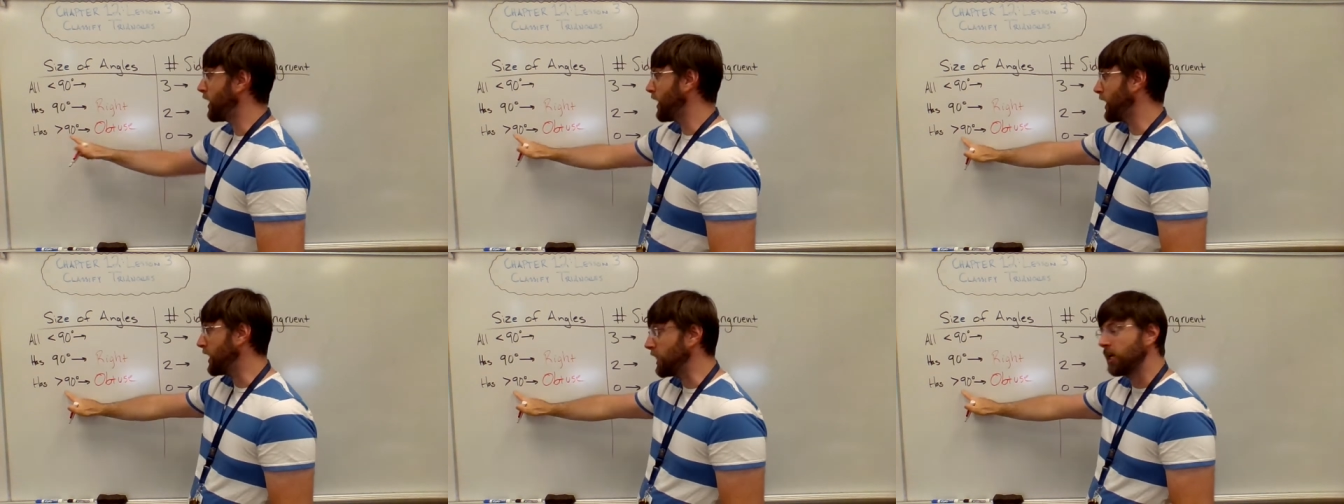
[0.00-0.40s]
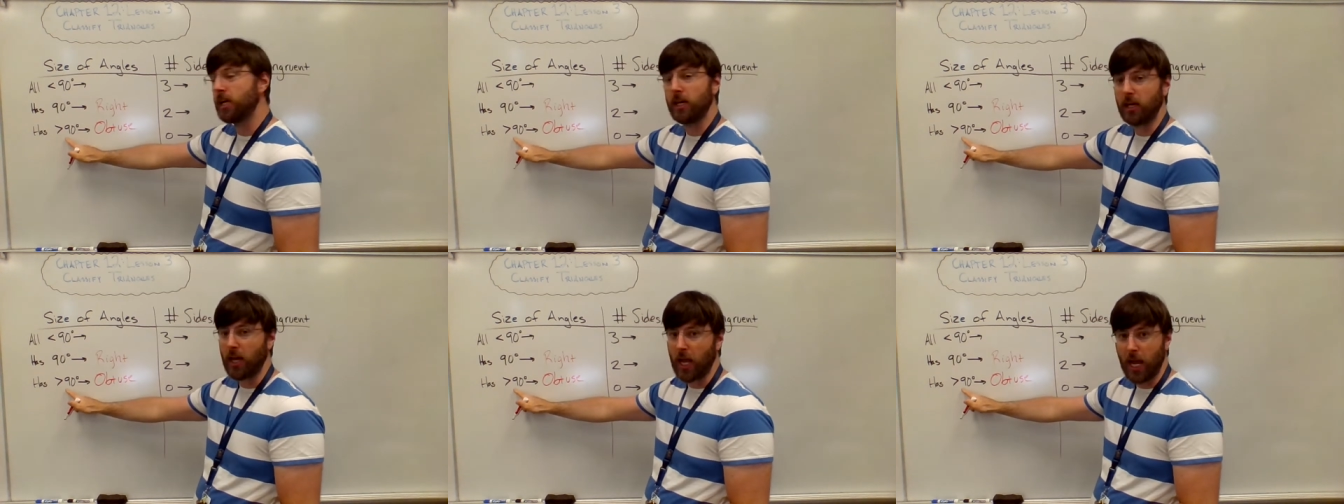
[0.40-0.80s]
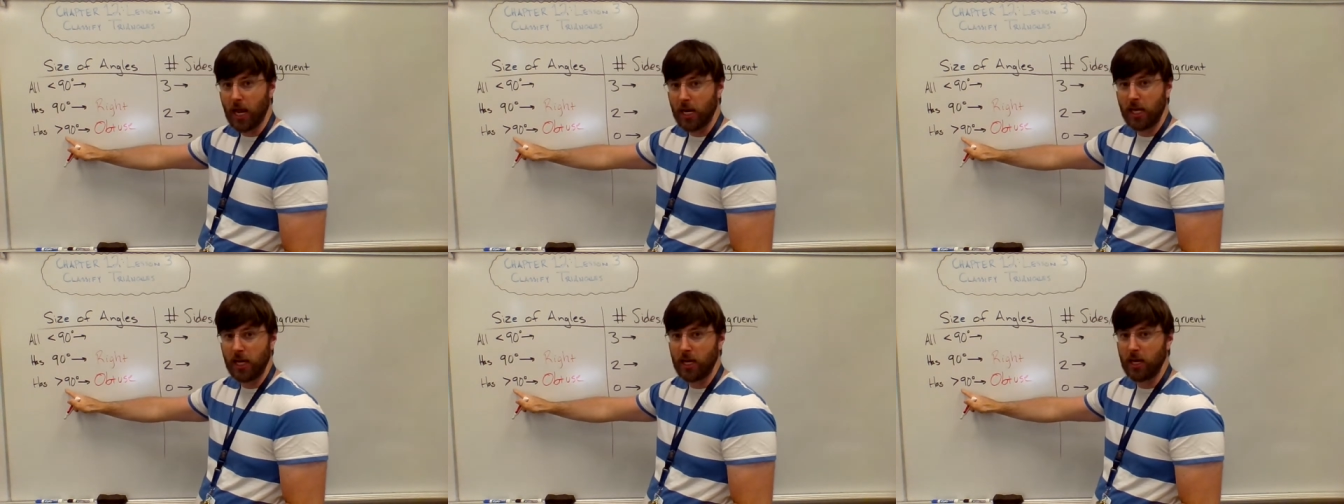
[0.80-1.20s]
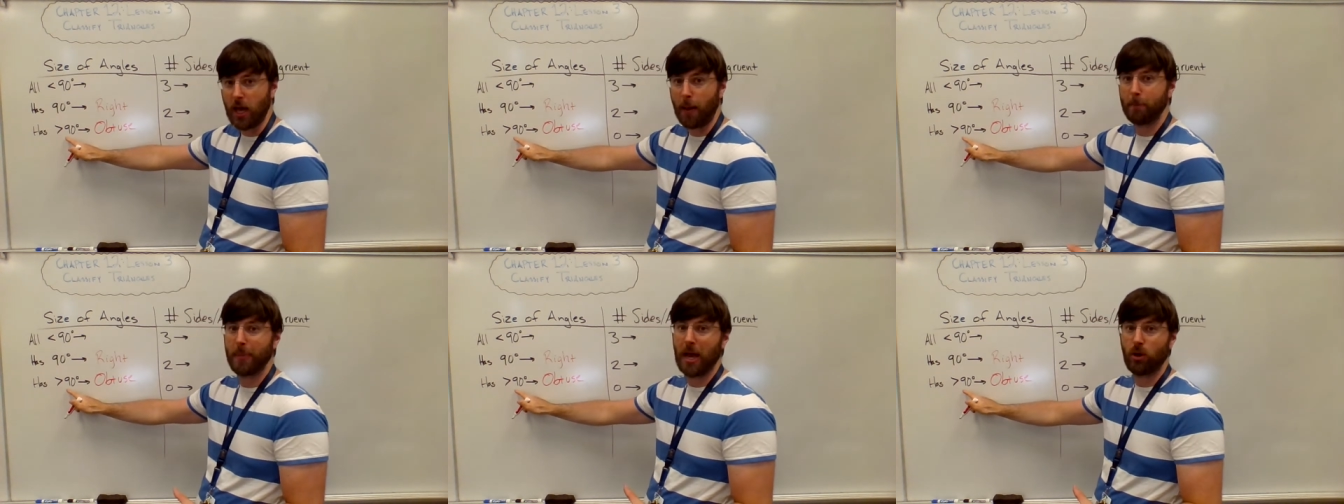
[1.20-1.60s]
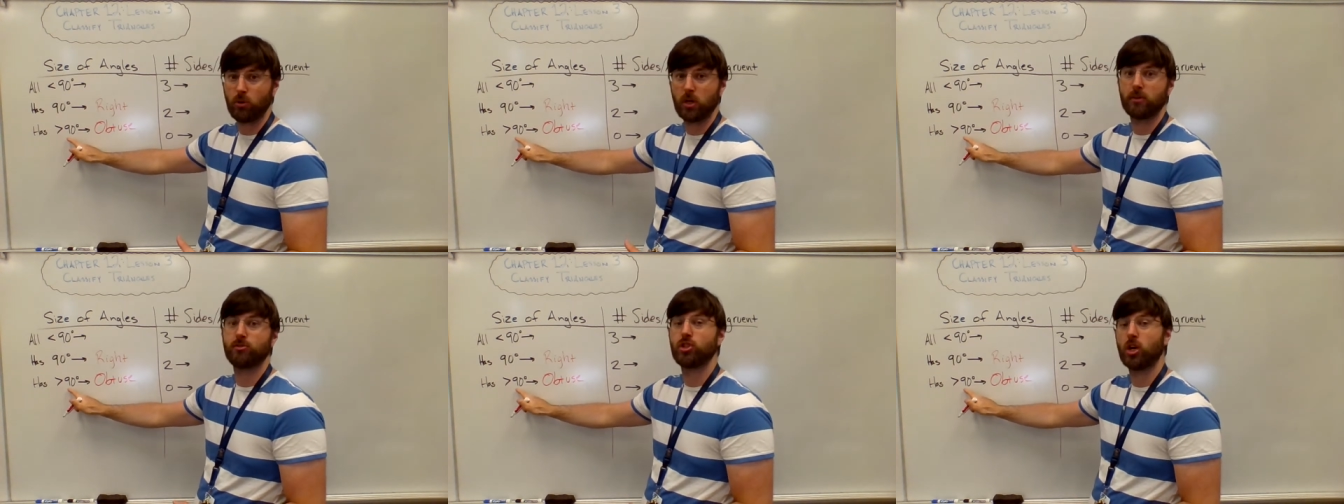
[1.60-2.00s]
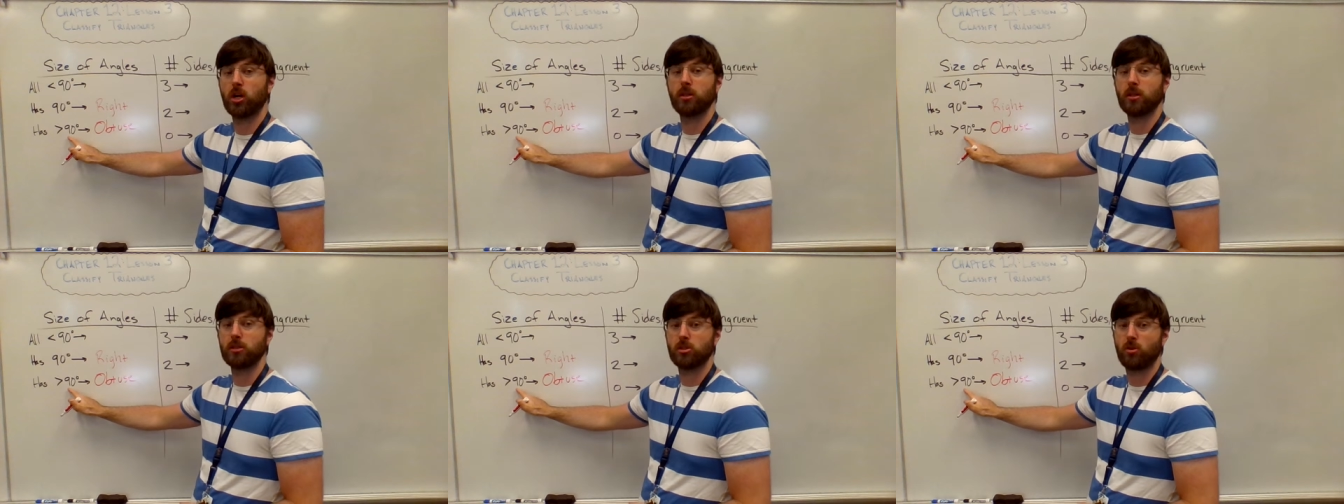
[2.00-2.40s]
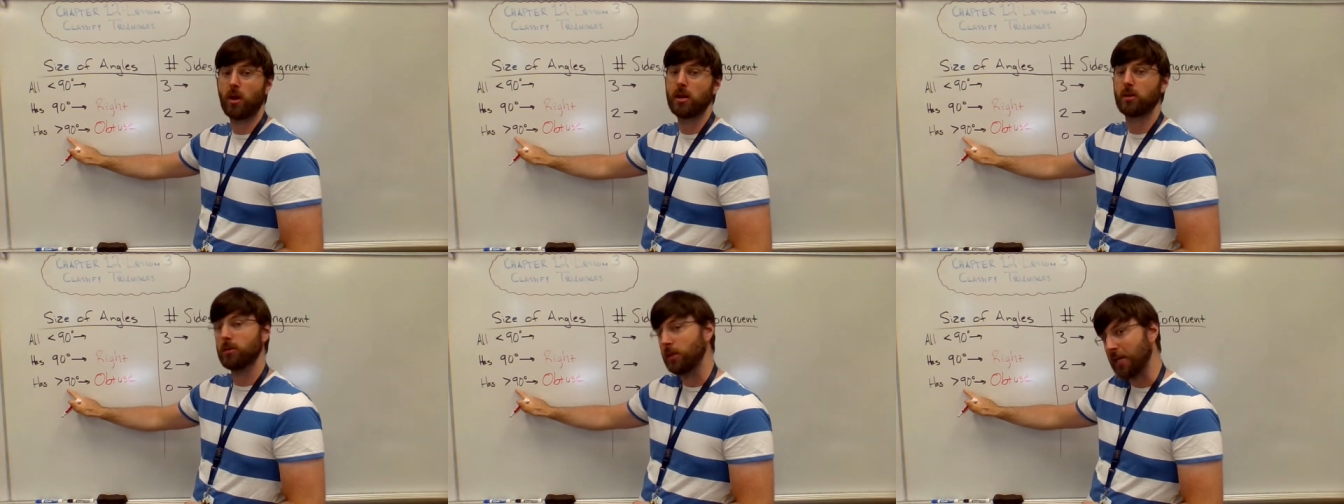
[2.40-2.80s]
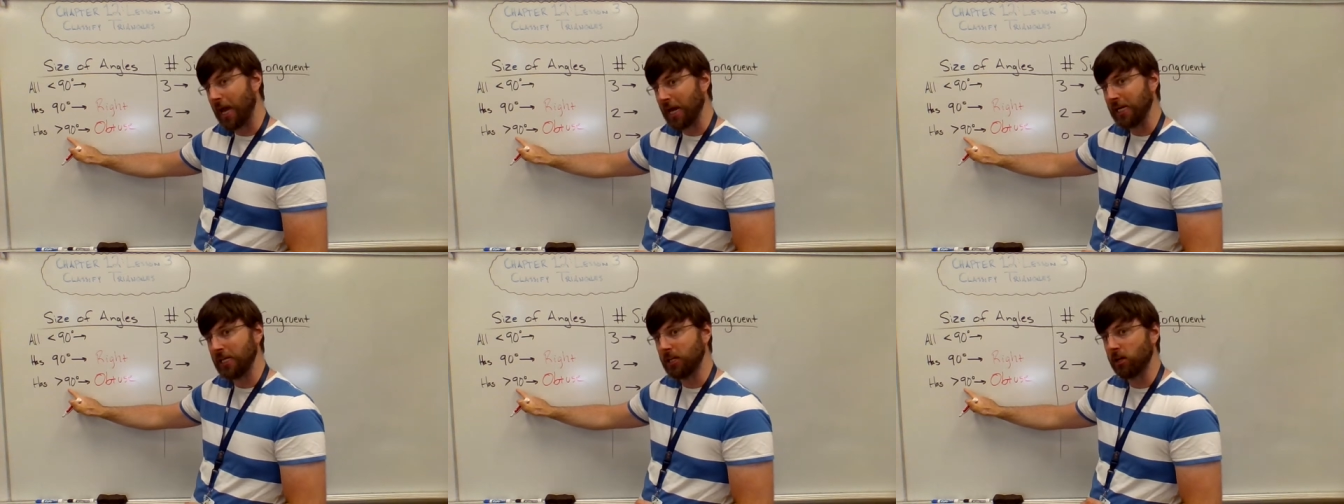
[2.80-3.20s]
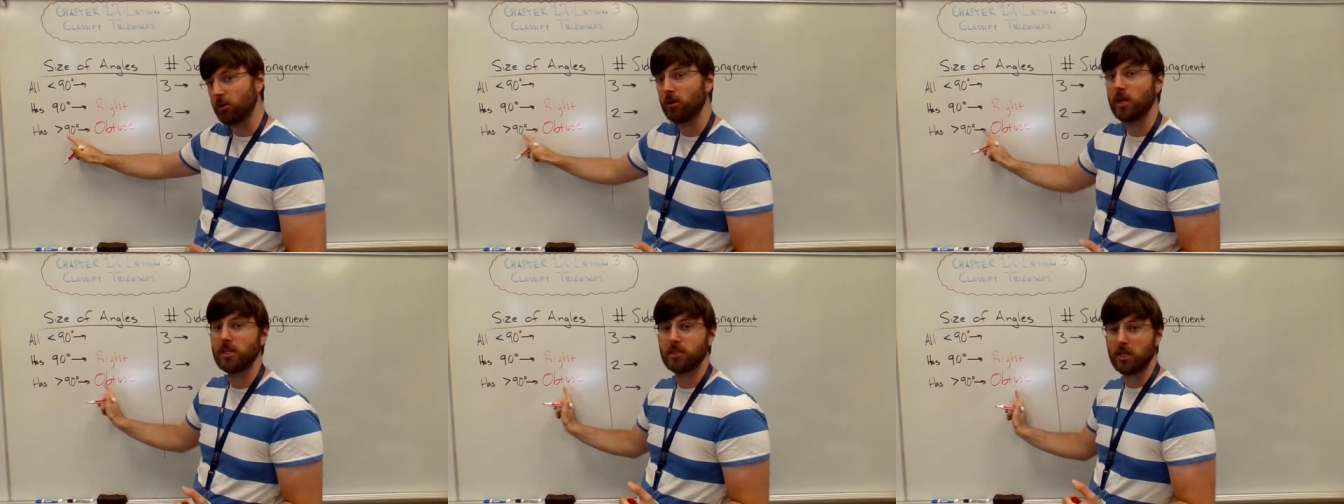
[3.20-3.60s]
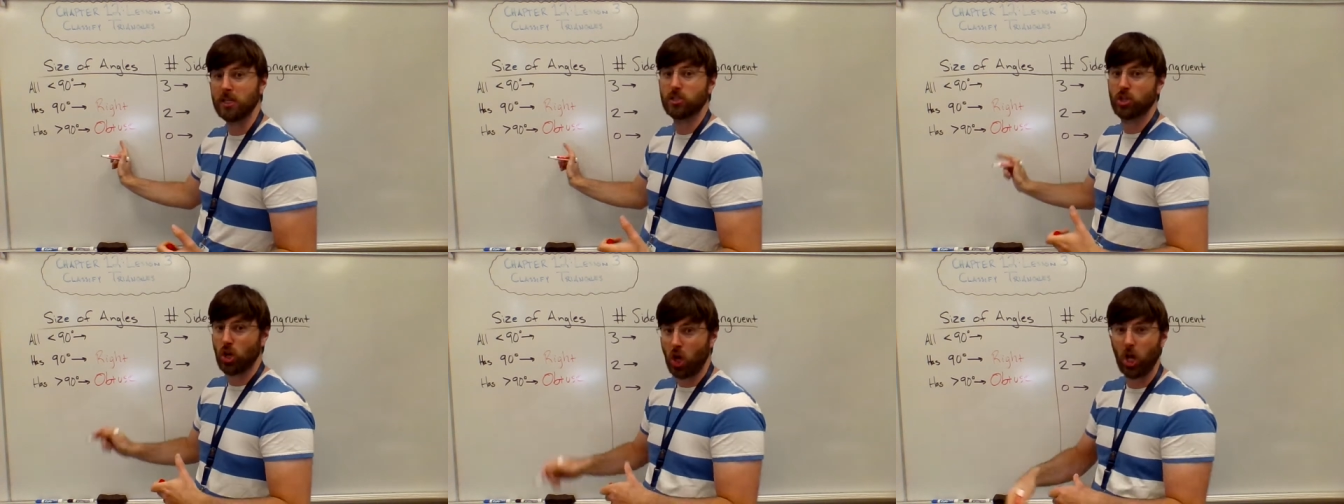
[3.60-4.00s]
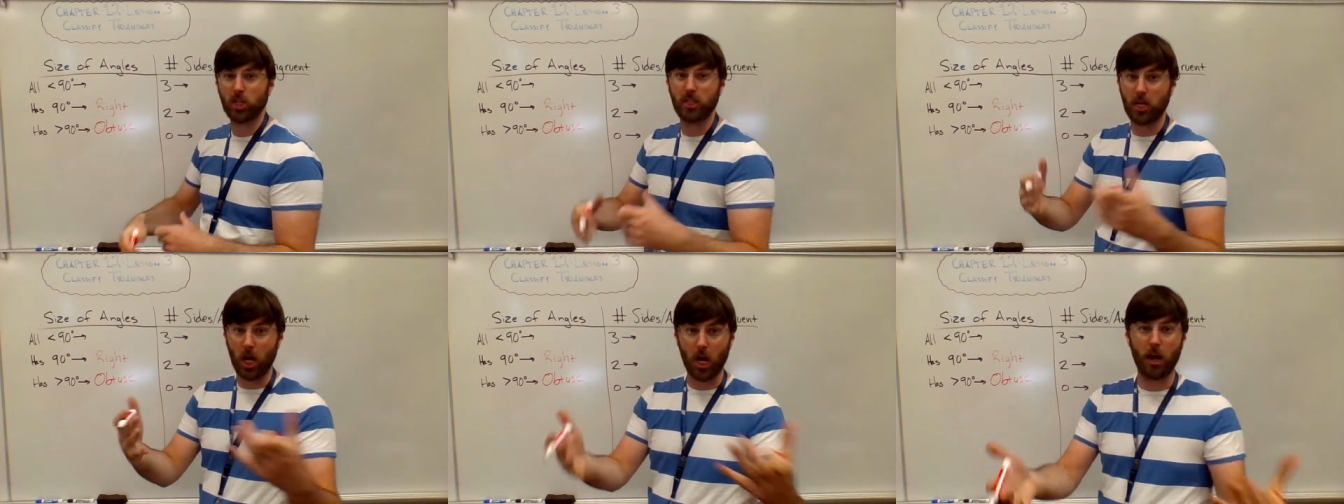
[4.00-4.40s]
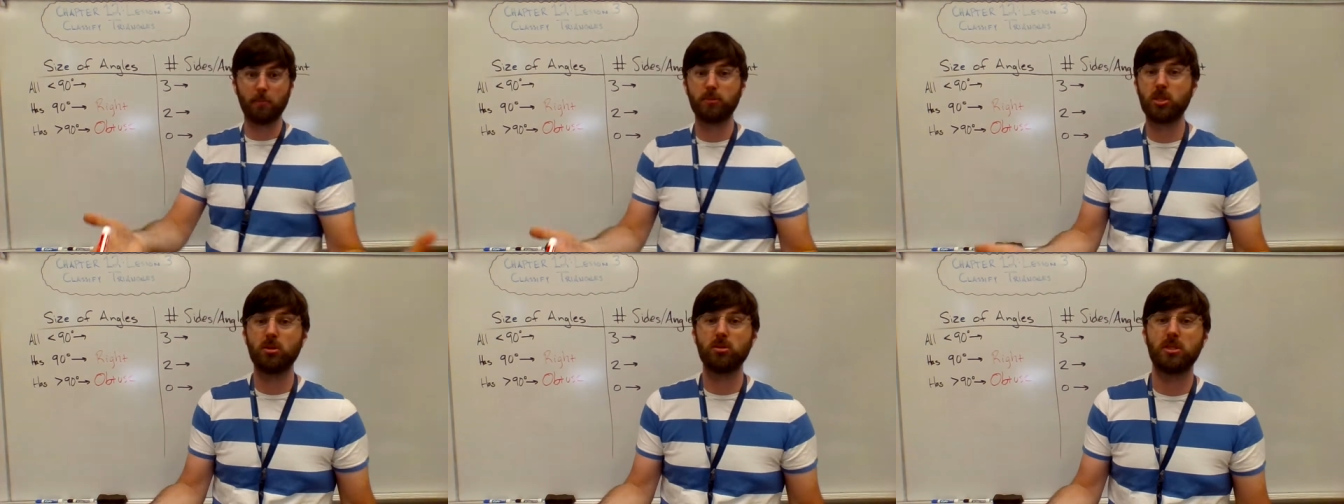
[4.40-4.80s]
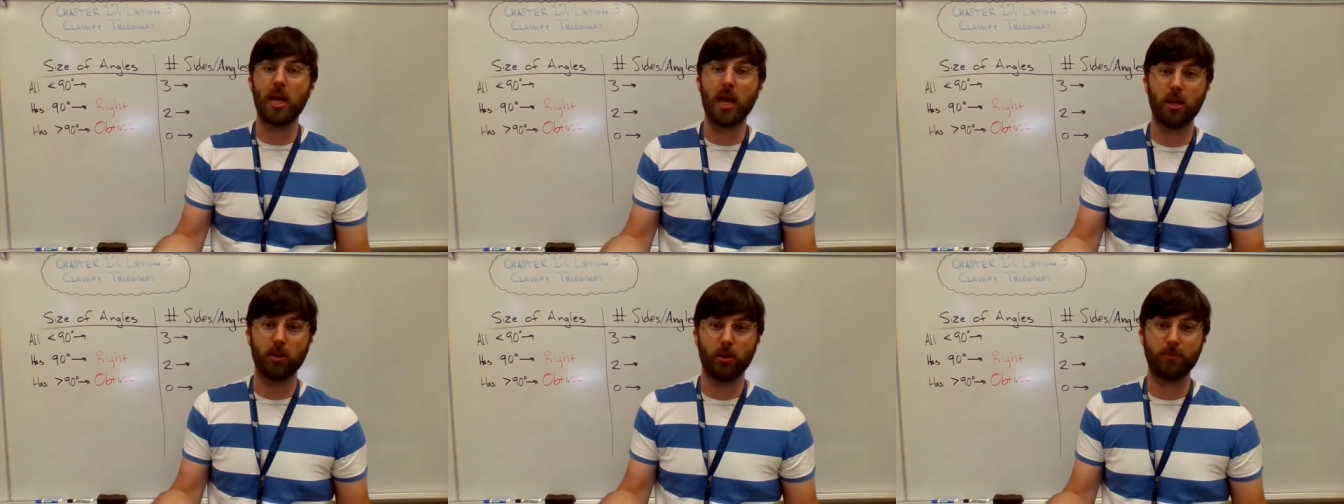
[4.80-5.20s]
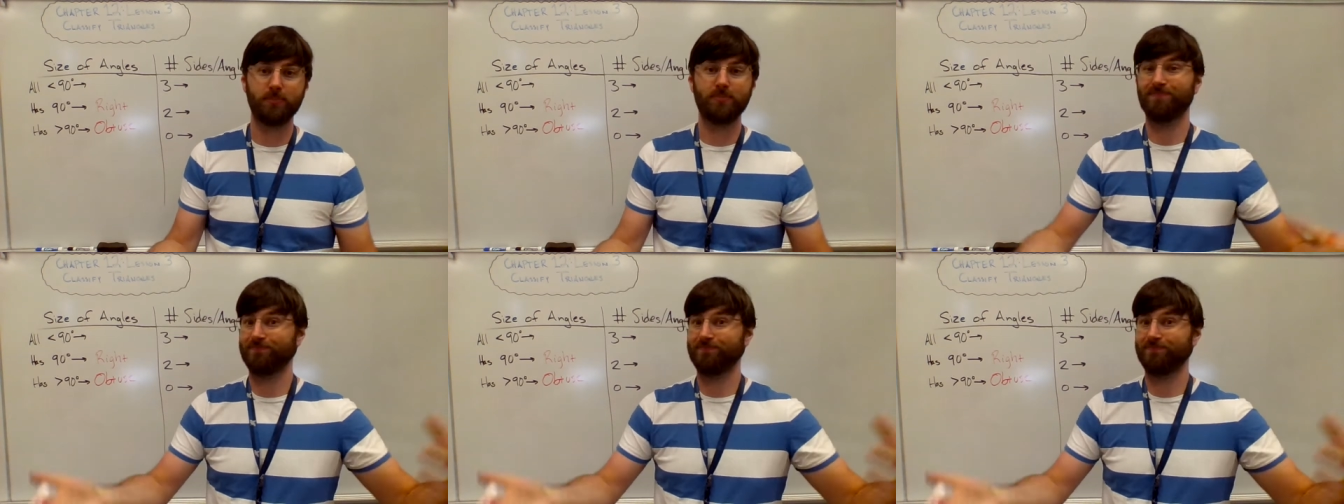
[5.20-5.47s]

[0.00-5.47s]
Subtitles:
any amount of turn that's greater than 90 degrees is called an obtuse angle.